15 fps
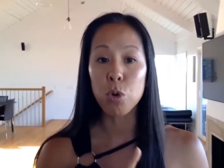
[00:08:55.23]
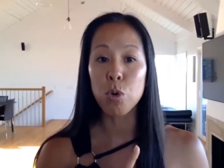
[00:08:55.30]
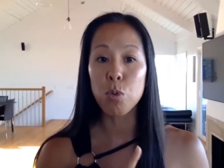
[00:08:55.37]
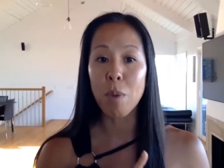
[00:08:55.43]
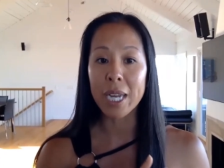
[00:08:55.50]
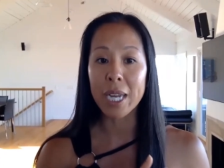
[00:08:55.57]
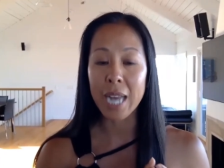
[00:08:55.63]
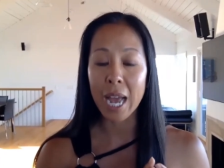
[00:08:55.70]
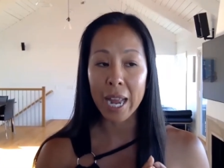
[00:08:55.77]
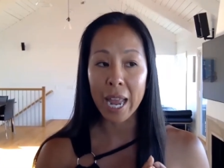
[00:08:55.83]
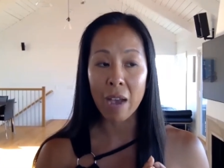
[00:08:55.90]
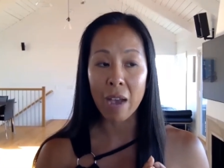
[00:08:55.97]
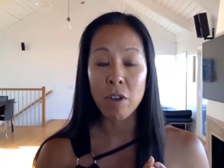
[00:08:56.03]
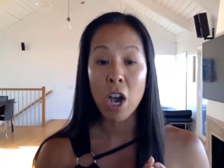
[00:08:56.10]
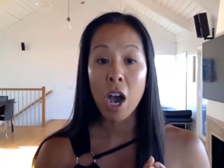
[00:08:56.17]
who might not
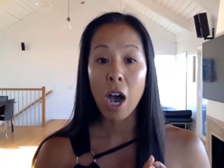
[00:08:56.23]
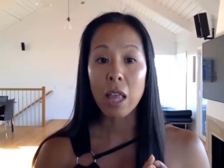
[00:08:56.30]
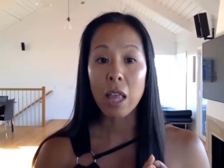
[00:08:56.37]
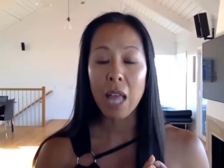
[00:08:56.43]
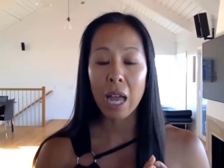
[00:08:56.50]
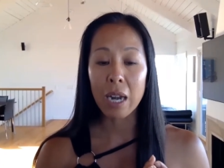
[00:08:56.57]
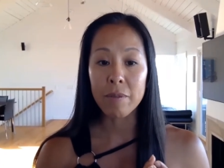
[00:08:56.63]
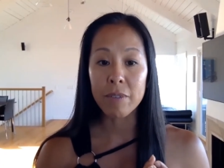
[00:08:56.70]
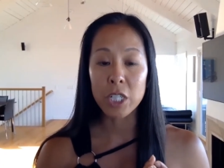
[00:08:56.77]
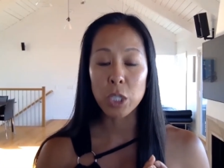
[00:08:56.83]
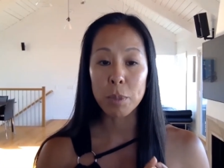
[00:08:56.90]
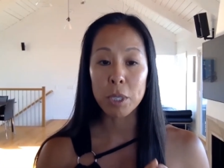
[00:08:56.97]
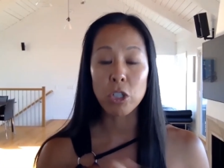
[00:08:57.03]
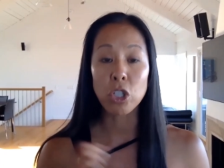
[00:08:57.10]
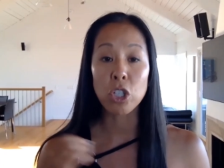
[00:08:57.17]
have a lot of
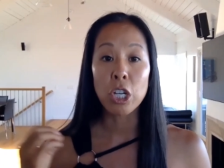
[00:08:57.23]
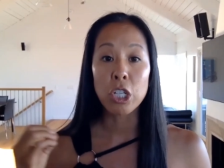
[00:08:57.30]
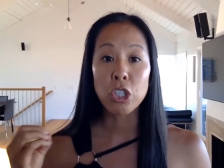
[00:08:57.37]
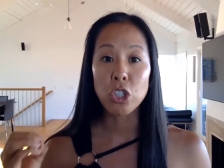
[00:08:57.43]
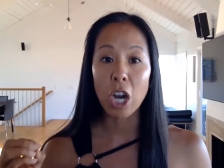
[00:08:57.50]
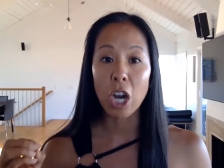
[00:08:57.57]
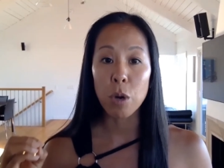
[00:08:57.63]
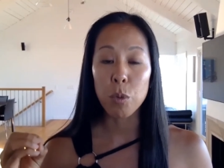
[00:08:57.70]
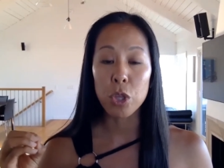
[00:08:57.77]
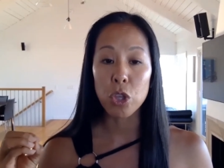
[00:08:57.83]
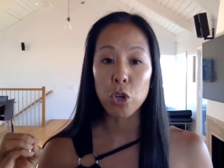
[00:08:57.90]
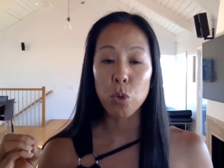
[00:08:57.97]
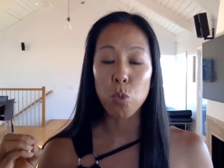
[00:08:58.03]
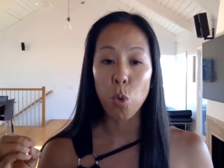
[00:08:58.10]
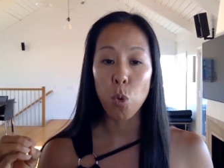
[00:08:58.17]
experience, start with
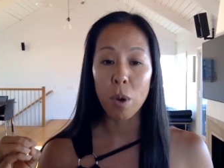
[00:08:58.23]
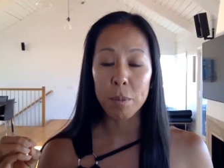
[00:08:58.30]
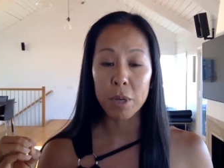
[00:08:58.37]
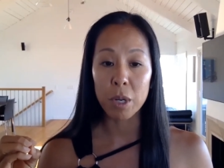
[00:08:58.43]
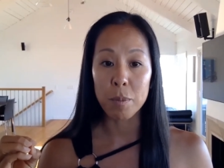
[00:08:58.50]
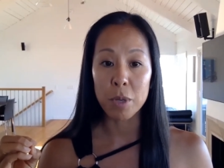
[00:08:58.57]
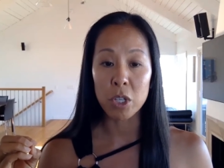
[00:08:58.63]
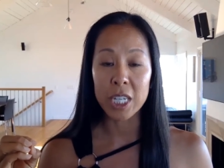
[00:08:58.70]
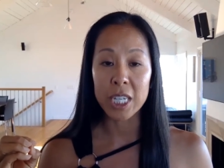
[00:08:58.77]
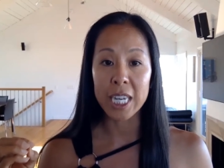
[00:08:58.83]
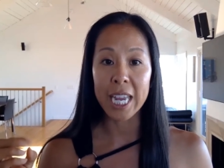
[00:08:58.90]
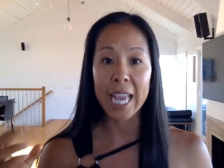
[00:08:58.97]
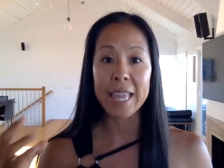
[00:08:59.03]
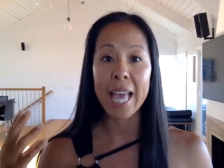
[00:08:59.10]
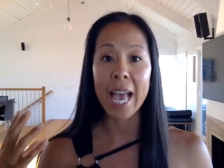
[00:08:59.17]
your warm community.
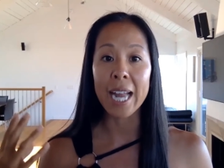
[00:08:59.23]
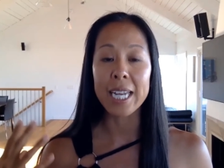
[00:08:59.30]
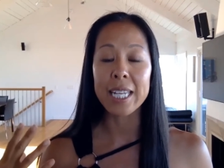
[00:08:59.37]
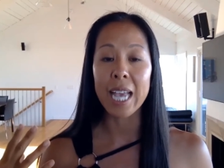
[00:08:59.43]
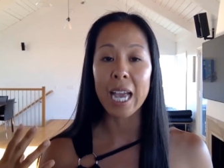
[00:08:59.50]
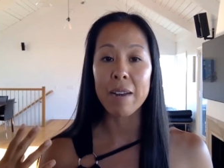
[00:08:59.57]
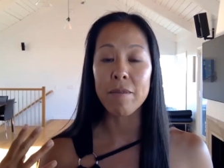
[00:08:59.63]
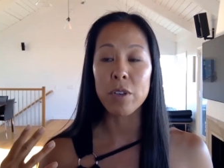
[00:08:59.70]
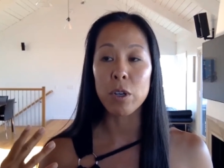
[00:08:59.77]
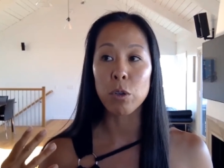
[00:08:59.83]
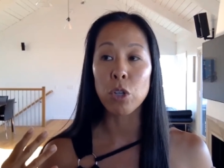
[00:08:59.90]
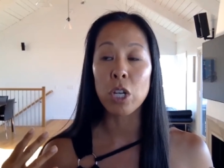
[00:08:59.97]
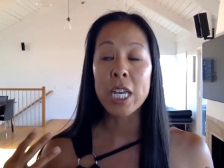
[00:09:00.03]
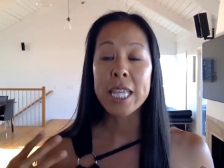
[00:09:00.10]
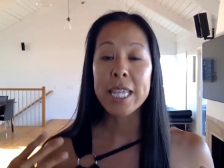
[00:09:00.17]
And that again,
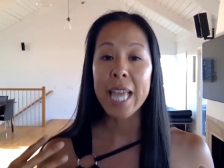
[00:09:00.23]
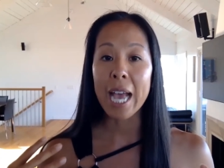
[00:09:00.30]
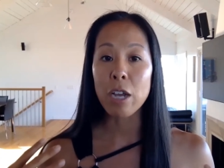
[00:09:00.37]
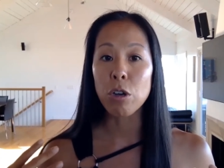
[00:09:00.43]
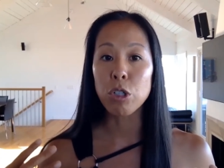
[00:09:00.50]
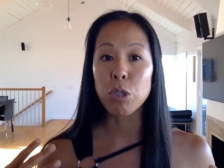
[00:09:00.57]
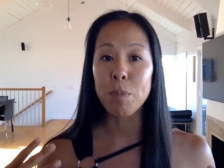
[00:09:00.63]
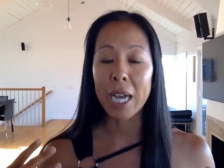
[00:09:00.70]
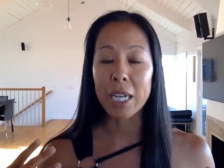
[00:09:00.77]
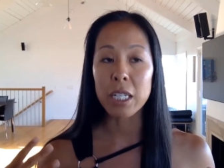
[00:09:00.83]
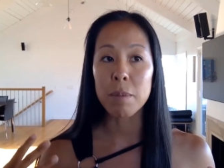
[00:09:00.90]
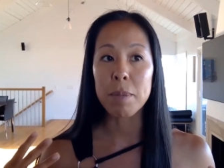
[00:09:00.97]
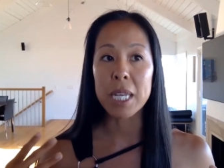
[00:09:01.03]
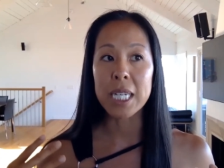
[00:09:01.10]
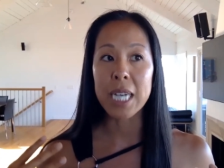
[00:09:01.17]
that goes back to
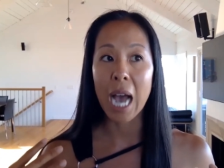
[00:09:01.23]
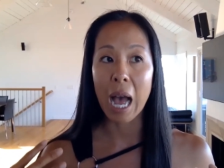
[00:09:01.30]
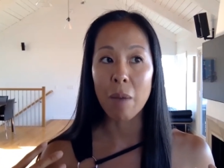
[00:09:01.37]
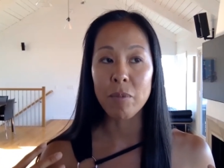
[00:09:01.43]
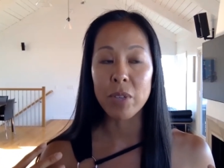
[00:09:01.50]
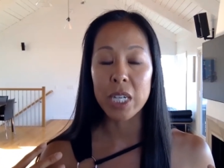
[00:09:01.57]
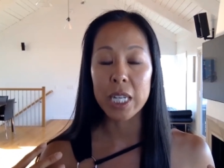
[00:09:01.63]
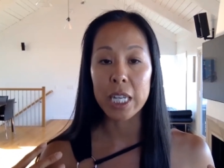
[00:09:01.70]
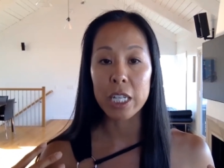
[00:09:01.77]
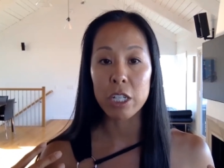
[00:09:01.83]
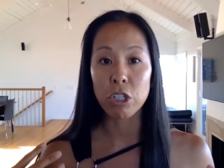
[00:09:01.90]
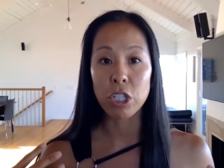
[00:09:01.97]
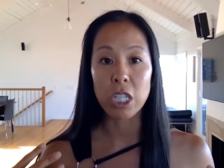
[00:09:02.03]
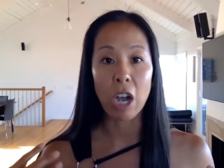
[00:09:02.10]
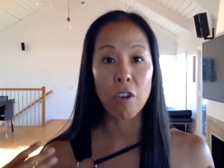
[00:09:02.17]
being confident in
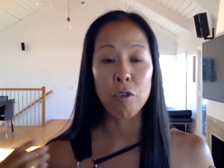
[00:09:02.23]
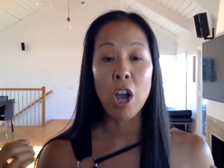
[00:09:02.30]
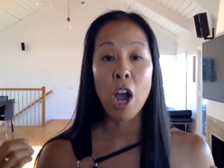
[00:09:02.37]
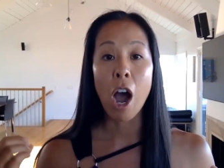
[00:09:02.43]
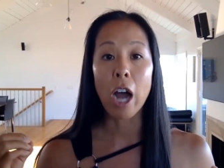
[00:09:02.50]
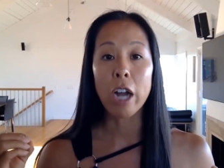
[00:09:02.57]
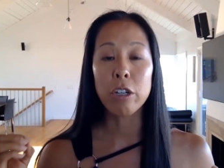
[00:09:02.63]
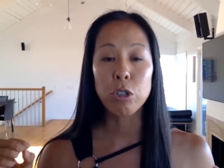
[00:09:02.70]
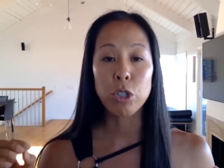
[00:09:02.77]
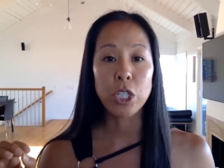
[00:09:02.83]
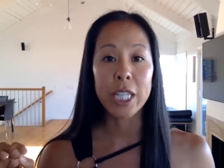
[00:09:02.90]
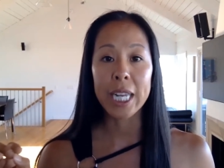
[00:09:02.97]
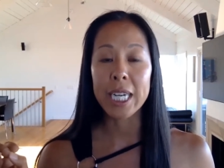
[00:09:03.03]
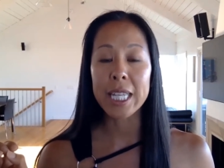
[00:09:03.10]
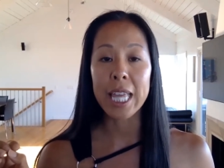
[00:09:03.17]
yourself,
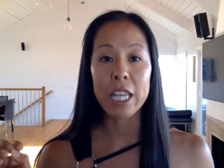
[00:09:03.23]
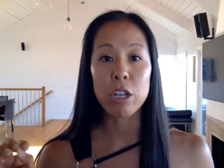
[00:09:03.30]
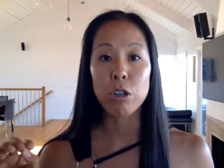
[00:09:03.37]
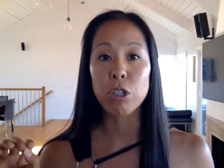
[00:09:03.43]
understanding that your